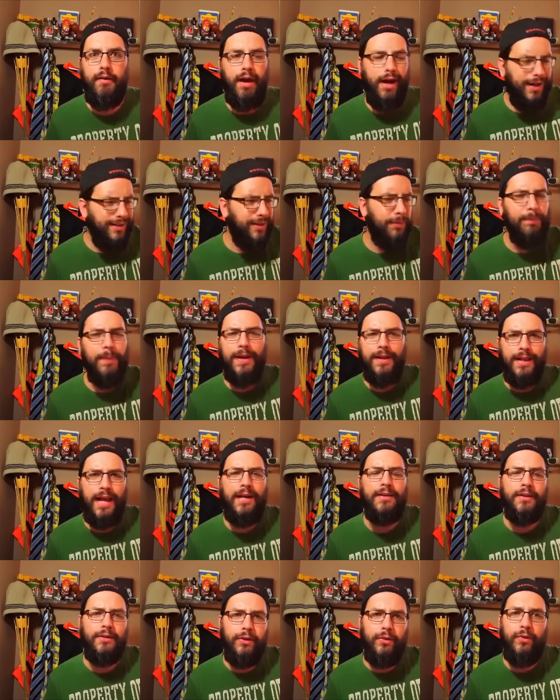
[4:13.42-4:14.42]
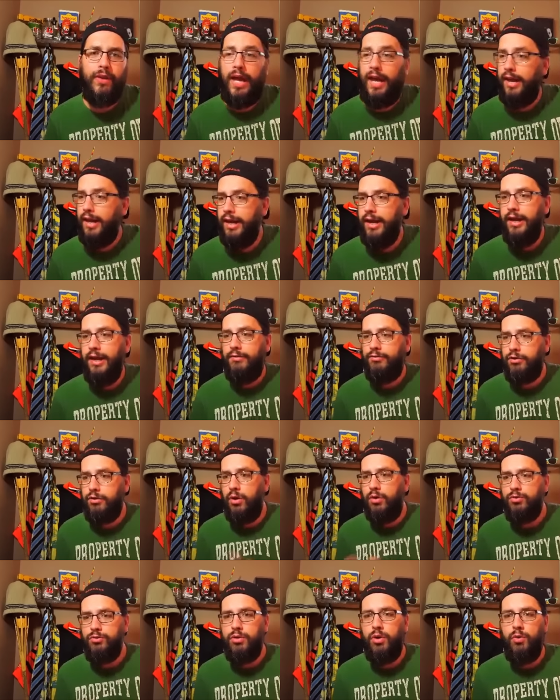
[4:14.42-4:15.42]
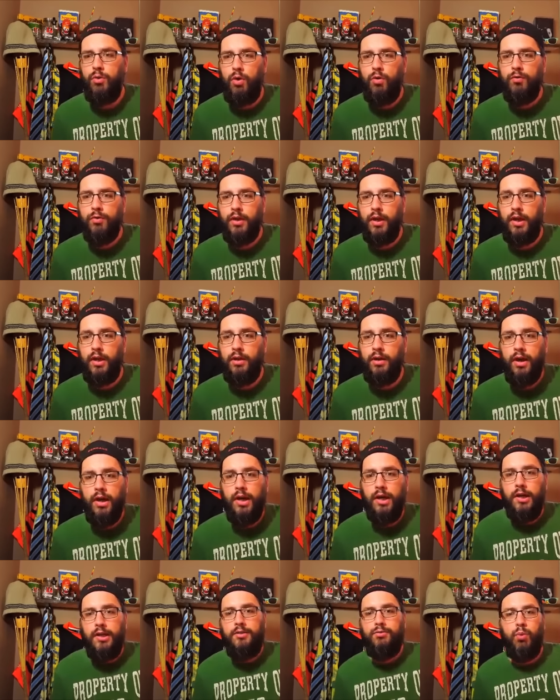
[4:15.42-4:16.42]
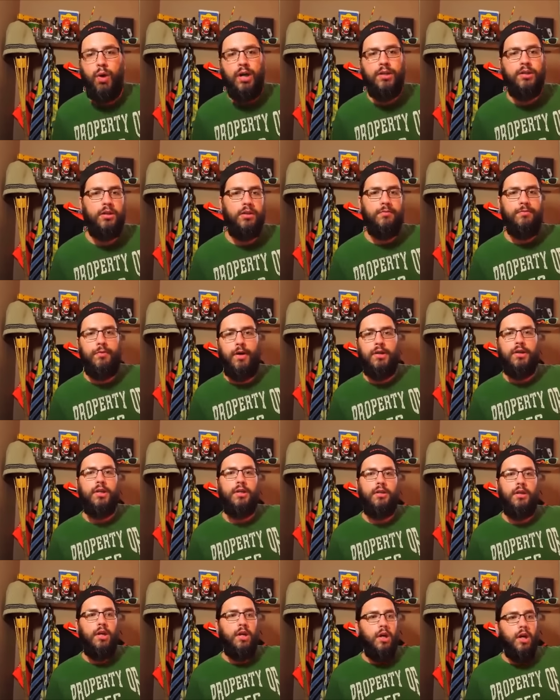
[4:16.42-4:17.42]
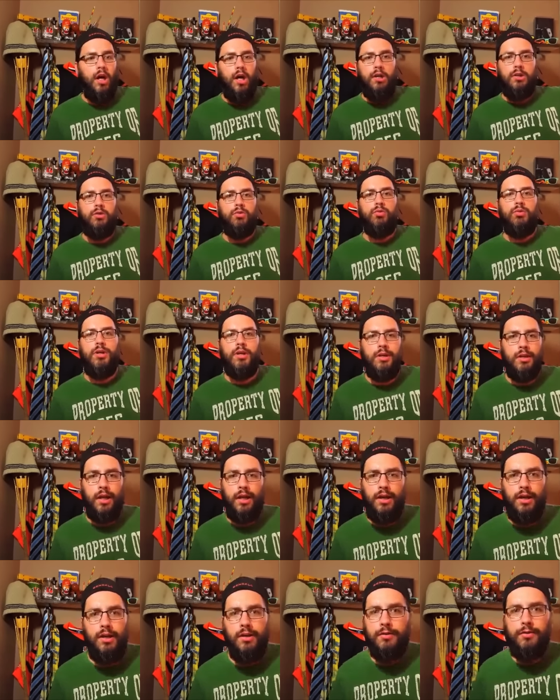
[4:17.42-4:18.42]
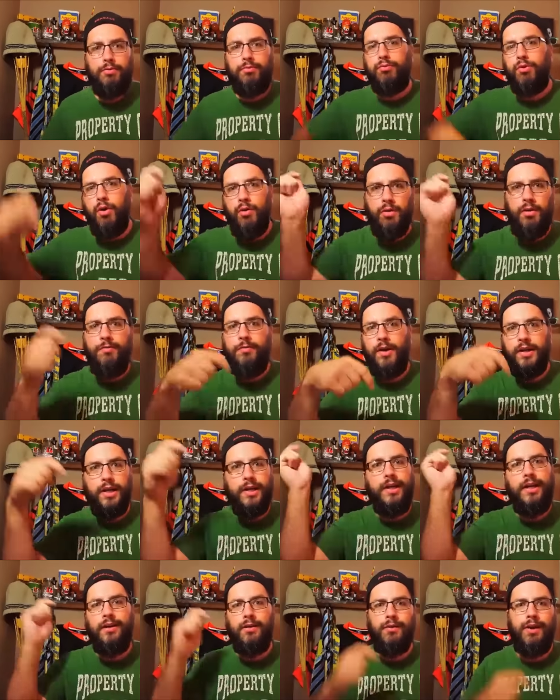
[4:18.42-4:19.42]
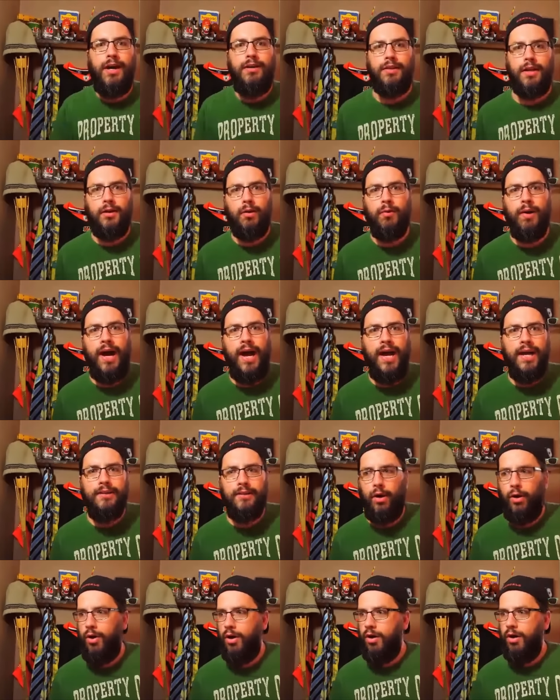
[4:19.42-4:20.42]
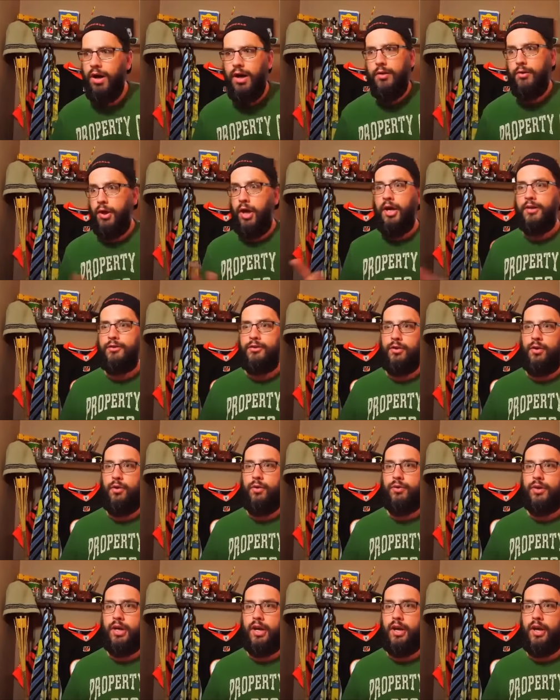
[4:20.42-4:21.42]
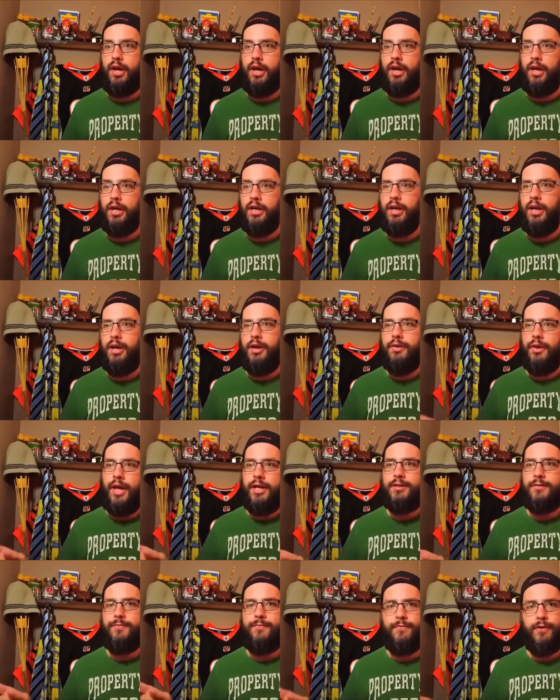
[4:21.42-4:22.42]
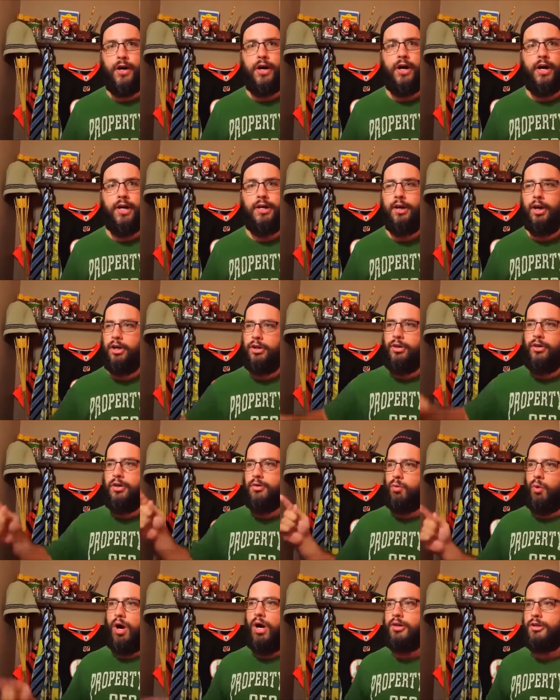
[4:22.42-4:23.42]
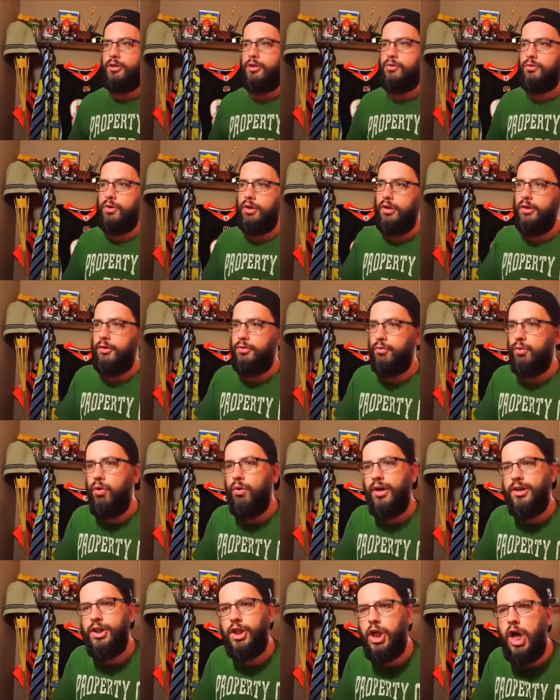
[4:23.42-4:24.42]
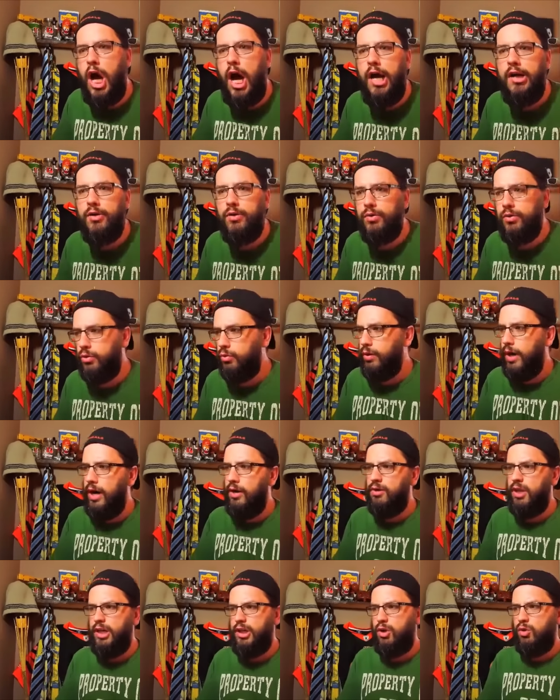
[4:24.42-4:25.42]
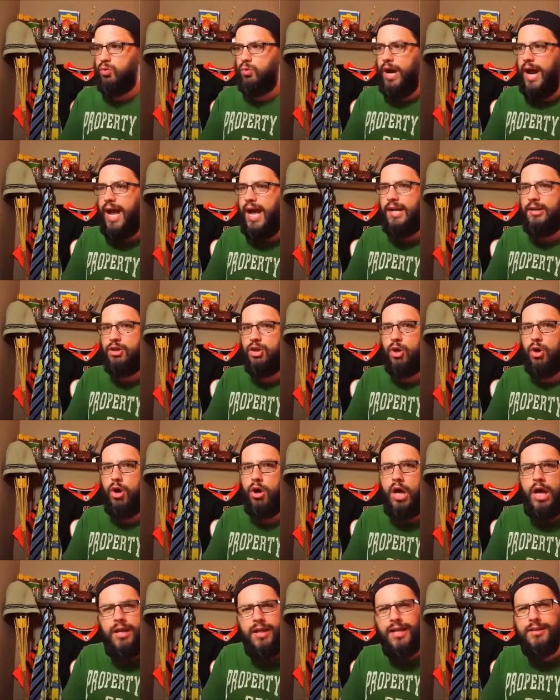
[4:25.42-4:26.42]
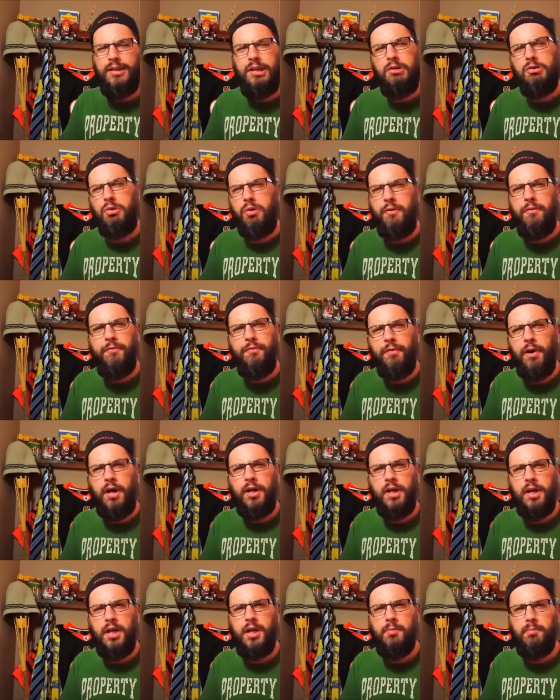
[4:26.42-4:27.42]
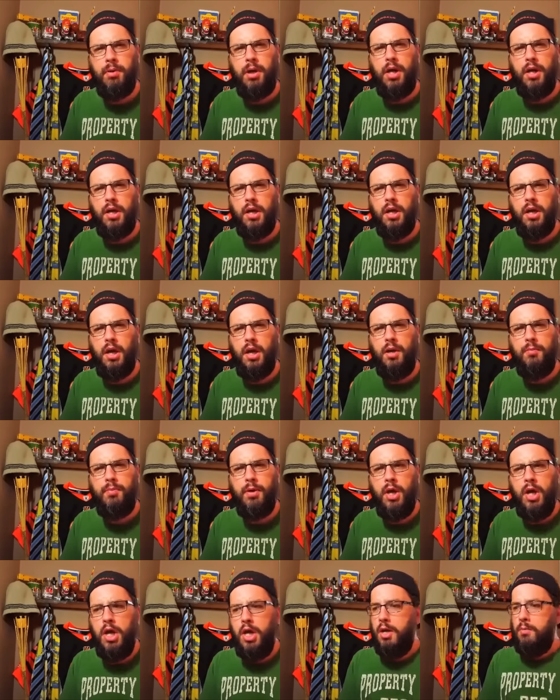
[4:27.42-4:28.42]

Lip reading: I should be allowed to do that. If so-so over there is watching a fucking gorilla throwing a fucking kid around like a rag doll, that's okay. That's fine. You can watch a gorilla throw a child around like a rag doll. That's not gonna fuck anybody up.